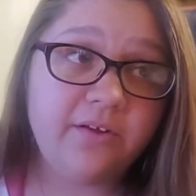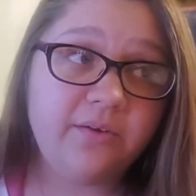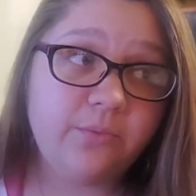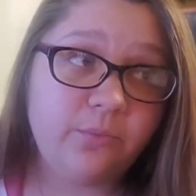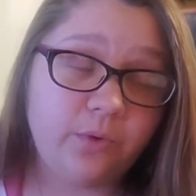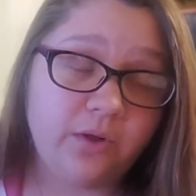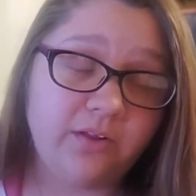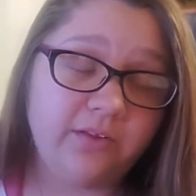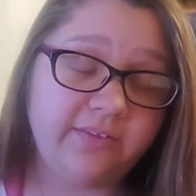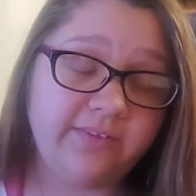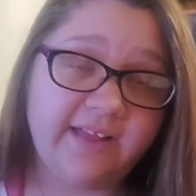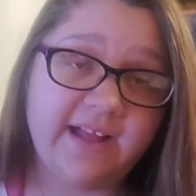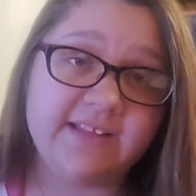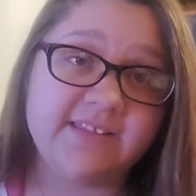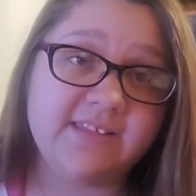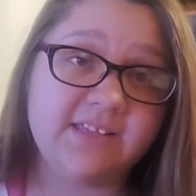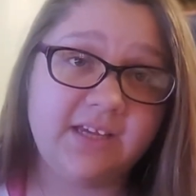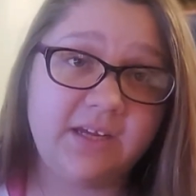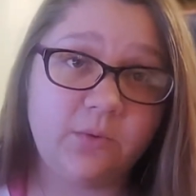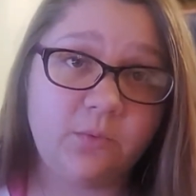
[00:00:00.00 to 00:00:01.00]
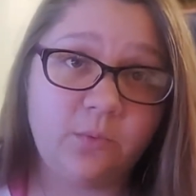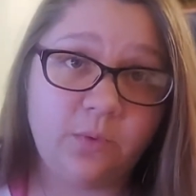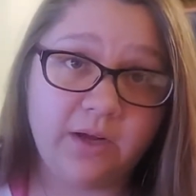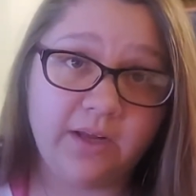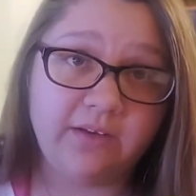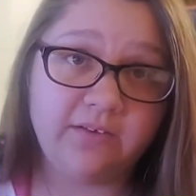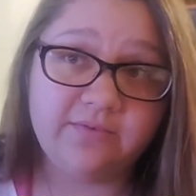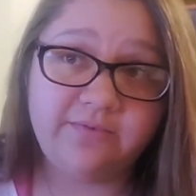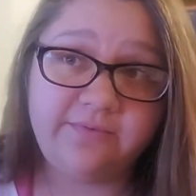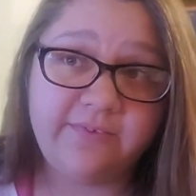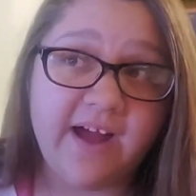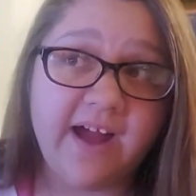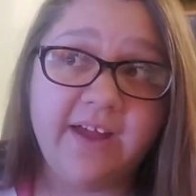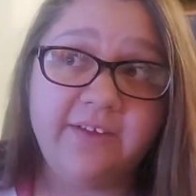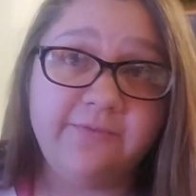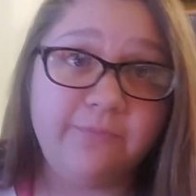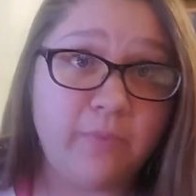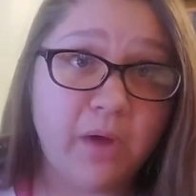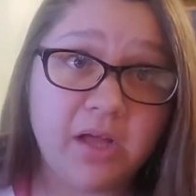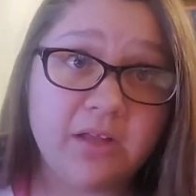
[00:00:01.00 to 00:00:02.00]
Well, that's like what,
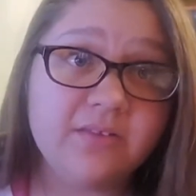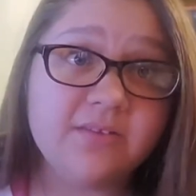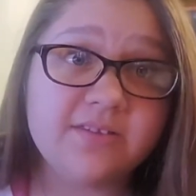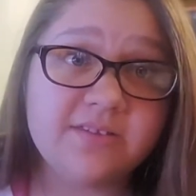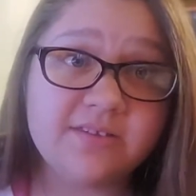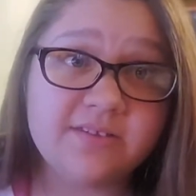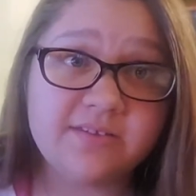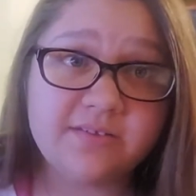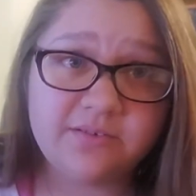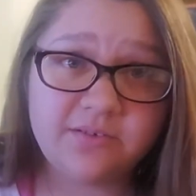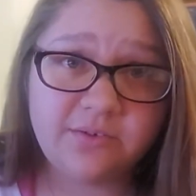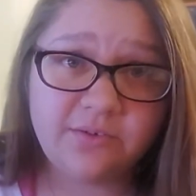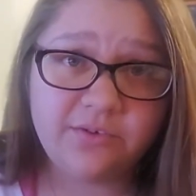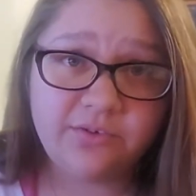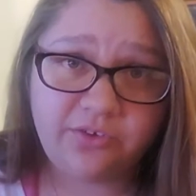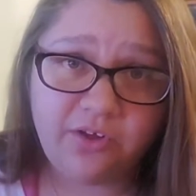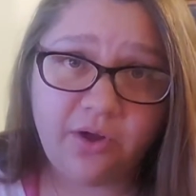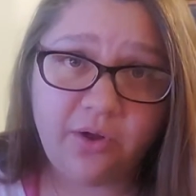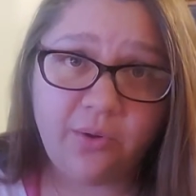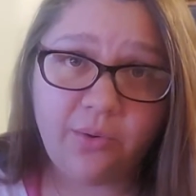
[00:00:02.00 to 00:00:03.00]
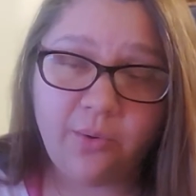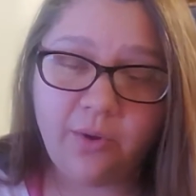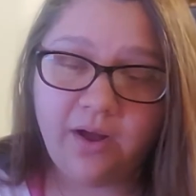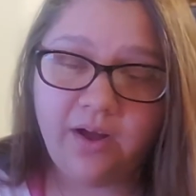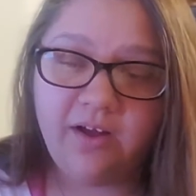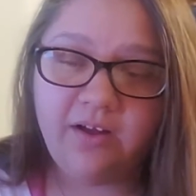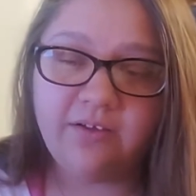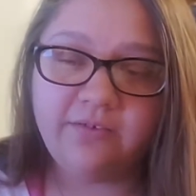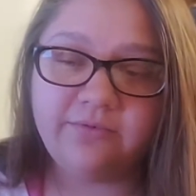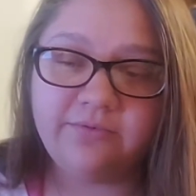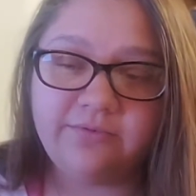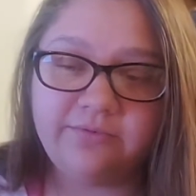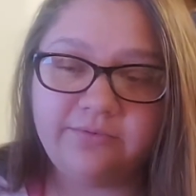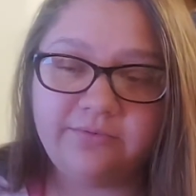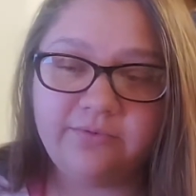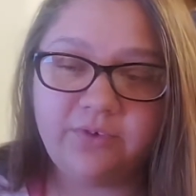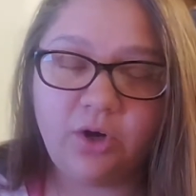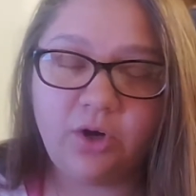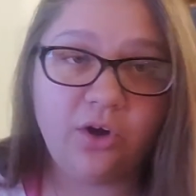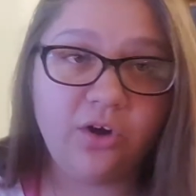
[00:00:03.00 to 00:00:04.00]
5 months or so of
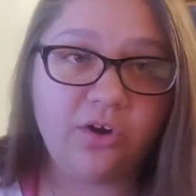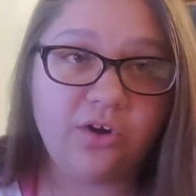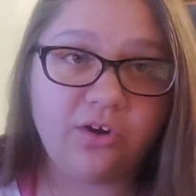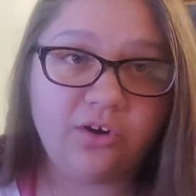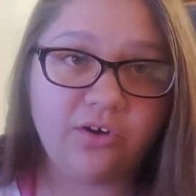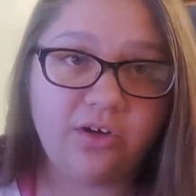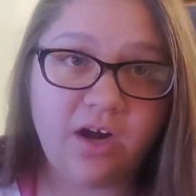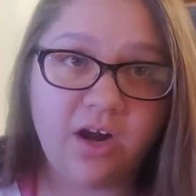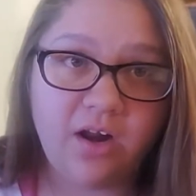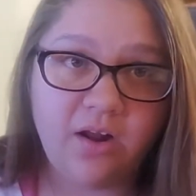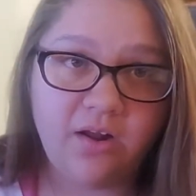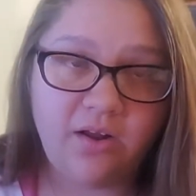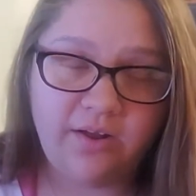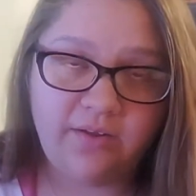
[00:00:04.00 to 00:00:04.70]
her.